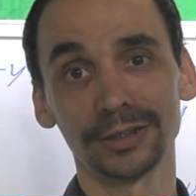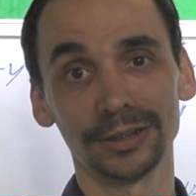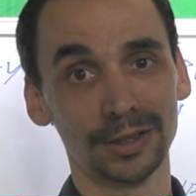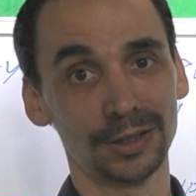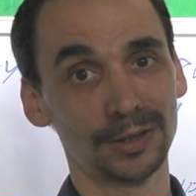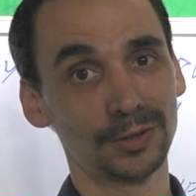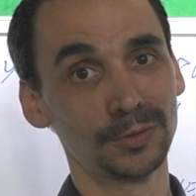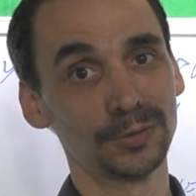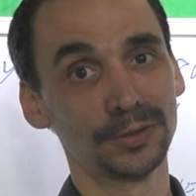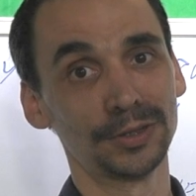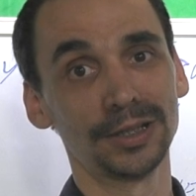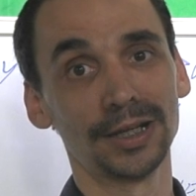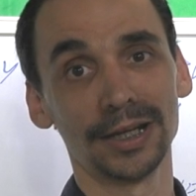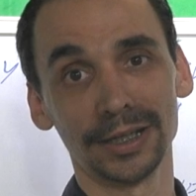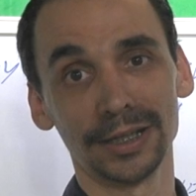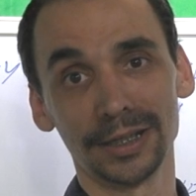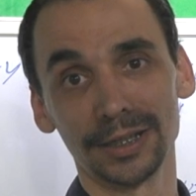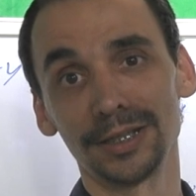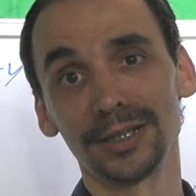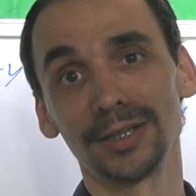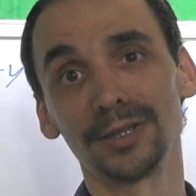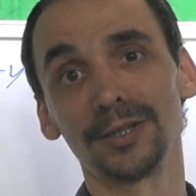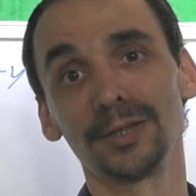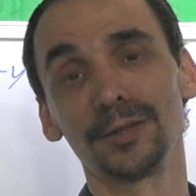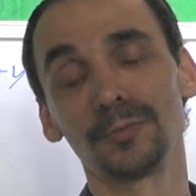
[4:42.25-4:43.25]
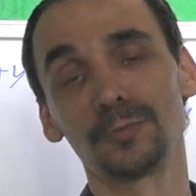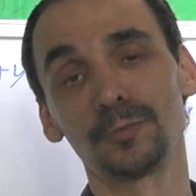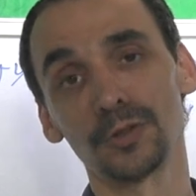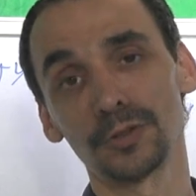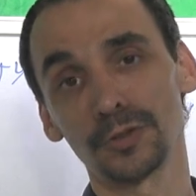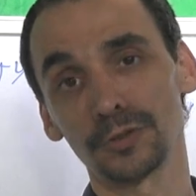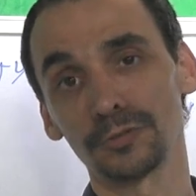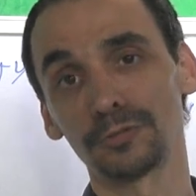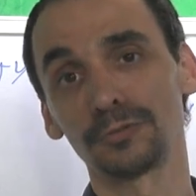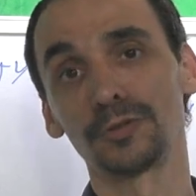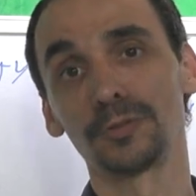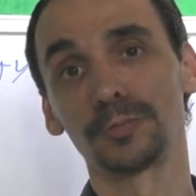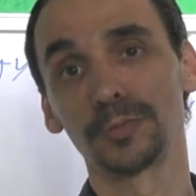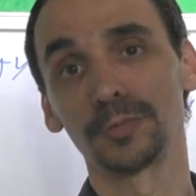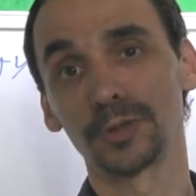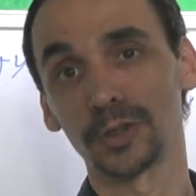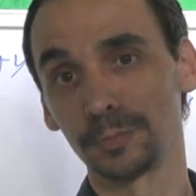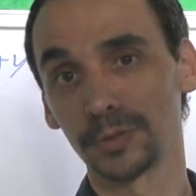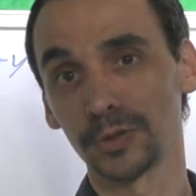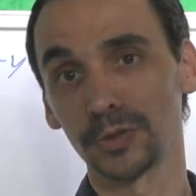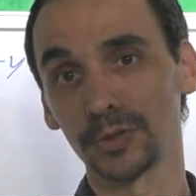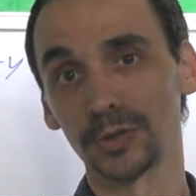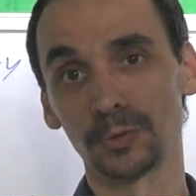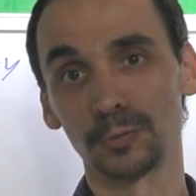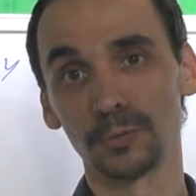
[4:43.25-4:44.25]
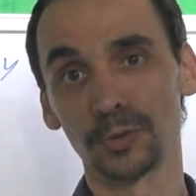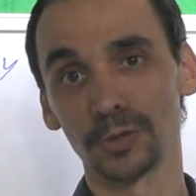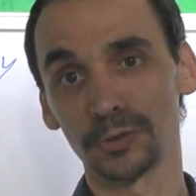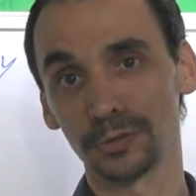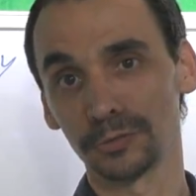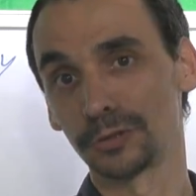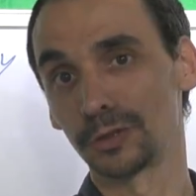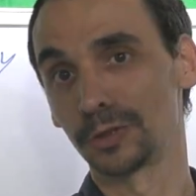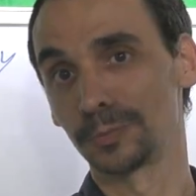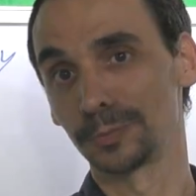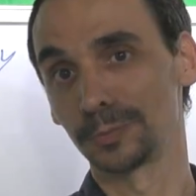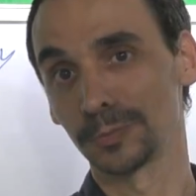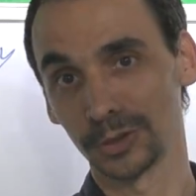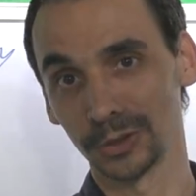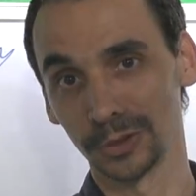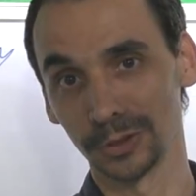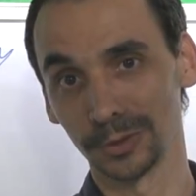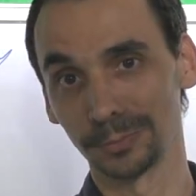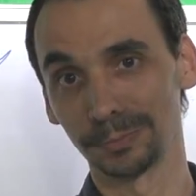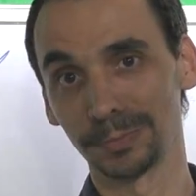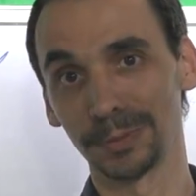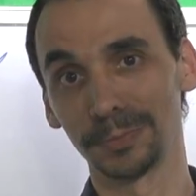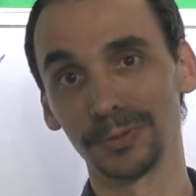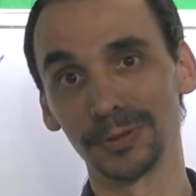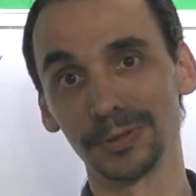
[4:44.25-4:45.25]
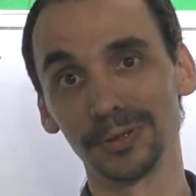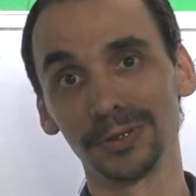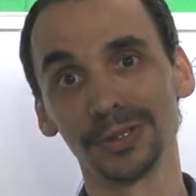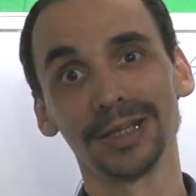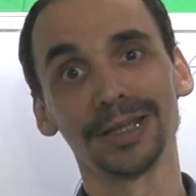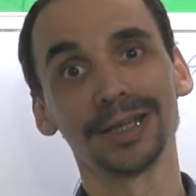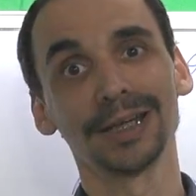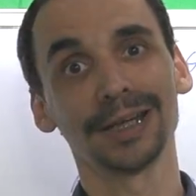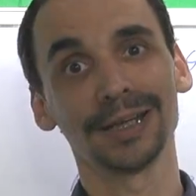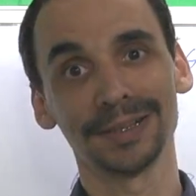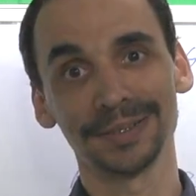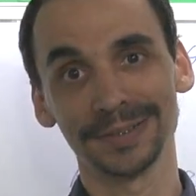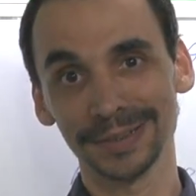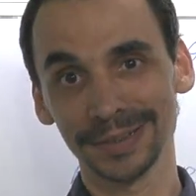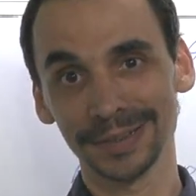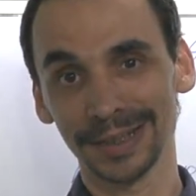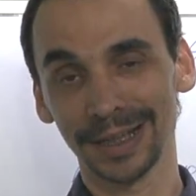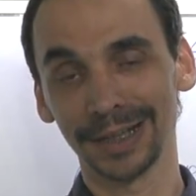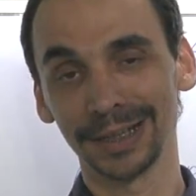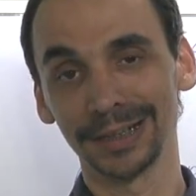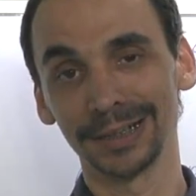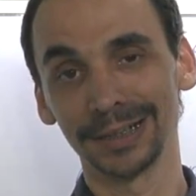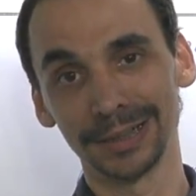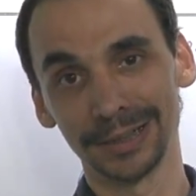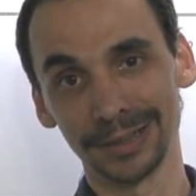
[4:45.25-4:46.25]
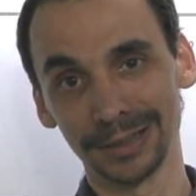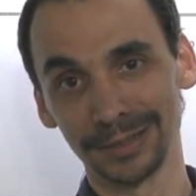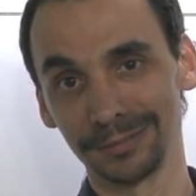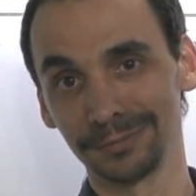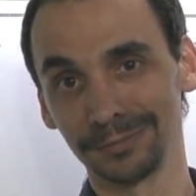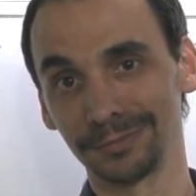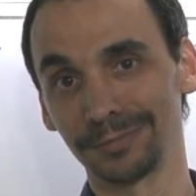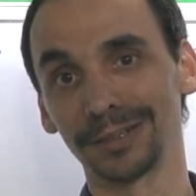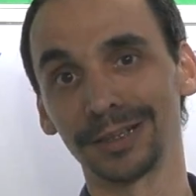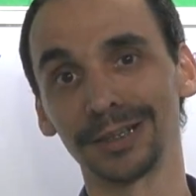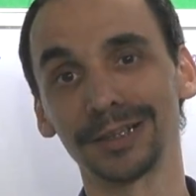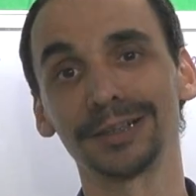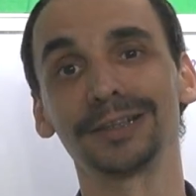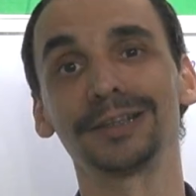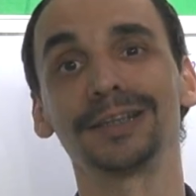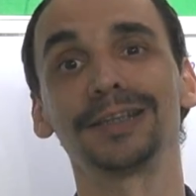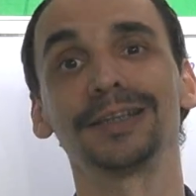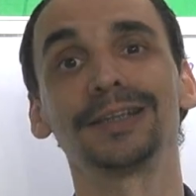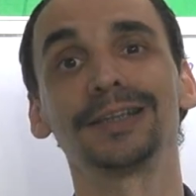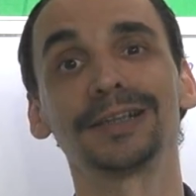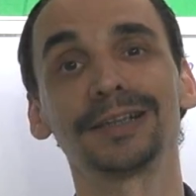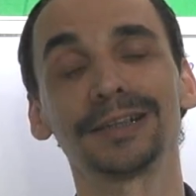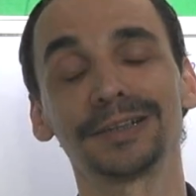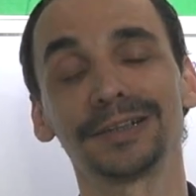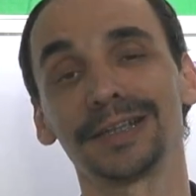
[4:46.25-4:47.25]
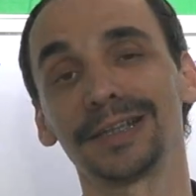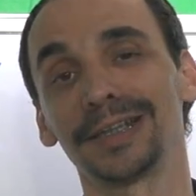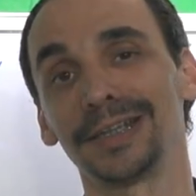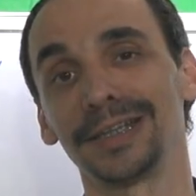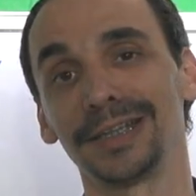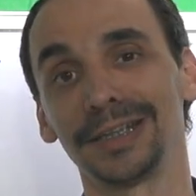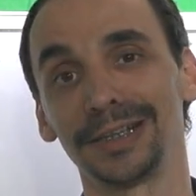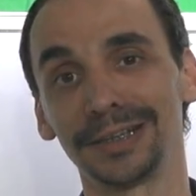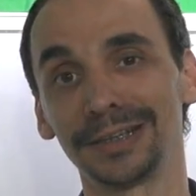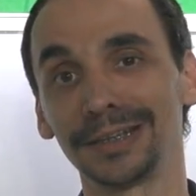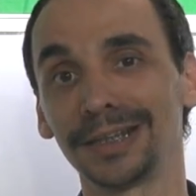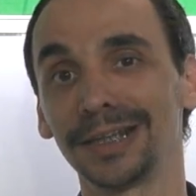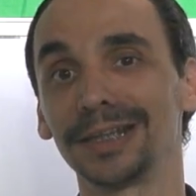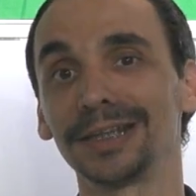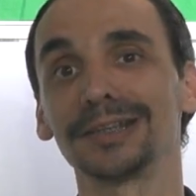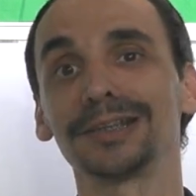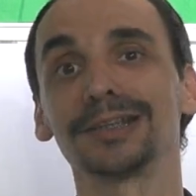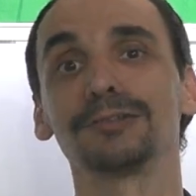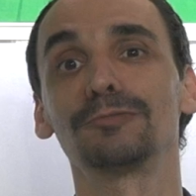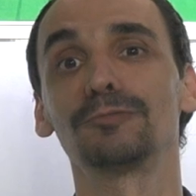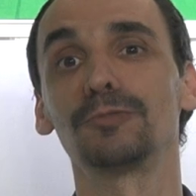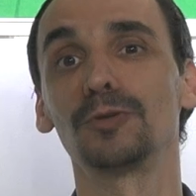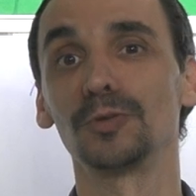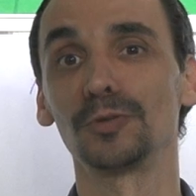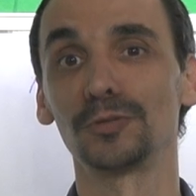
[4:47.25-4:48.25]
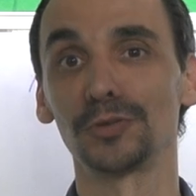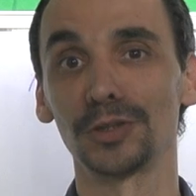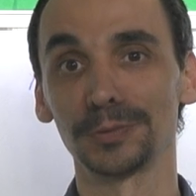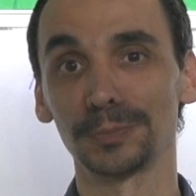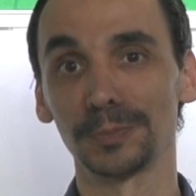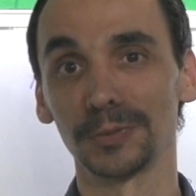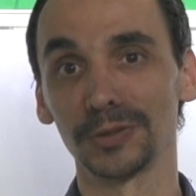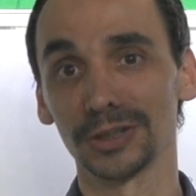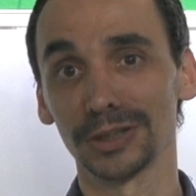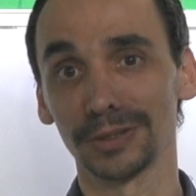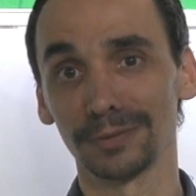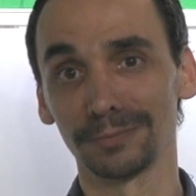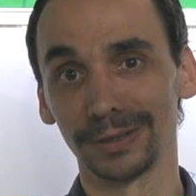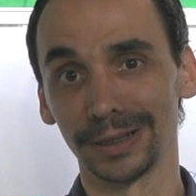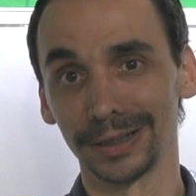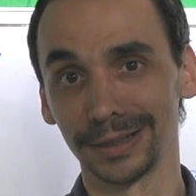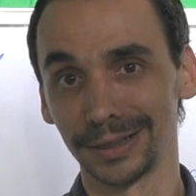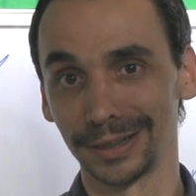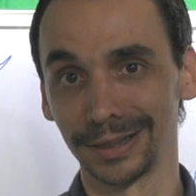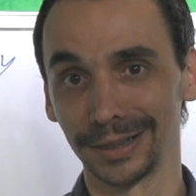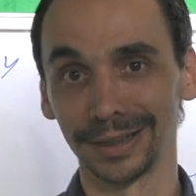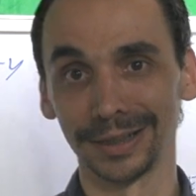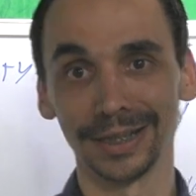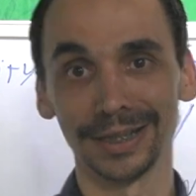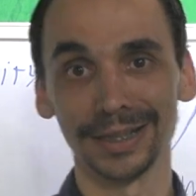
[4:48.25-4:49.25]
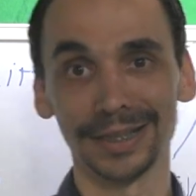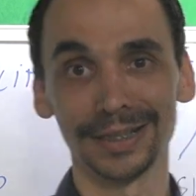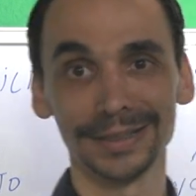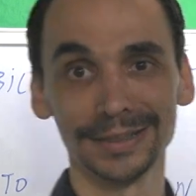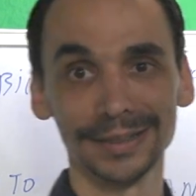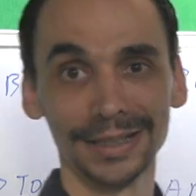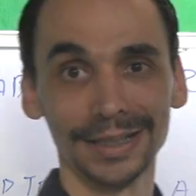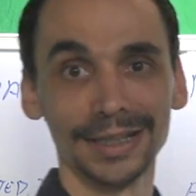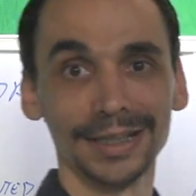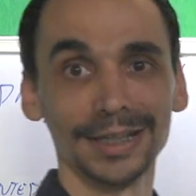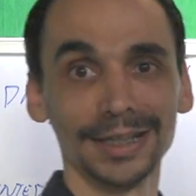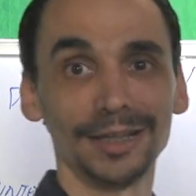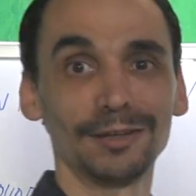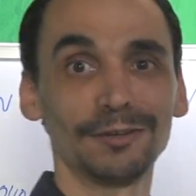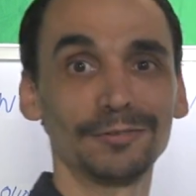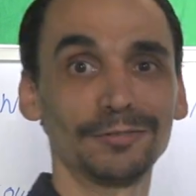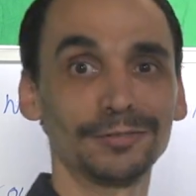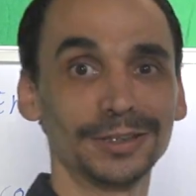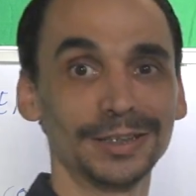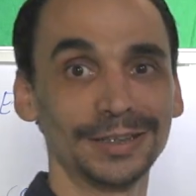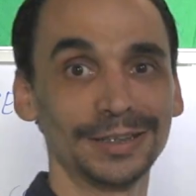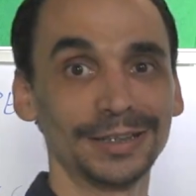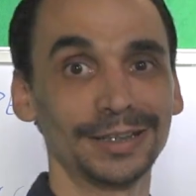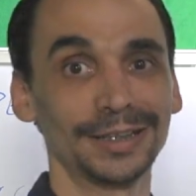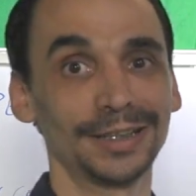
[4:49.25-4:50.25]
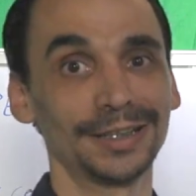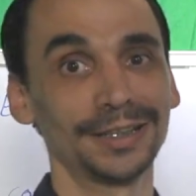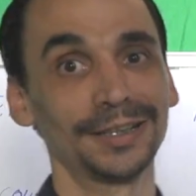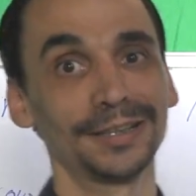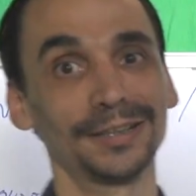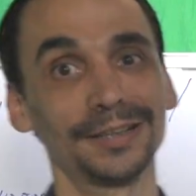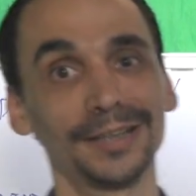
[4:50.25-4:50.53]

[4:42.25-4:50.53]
how like a work form, computer work form, so people can sign if and and they take full responsibility in case if uh,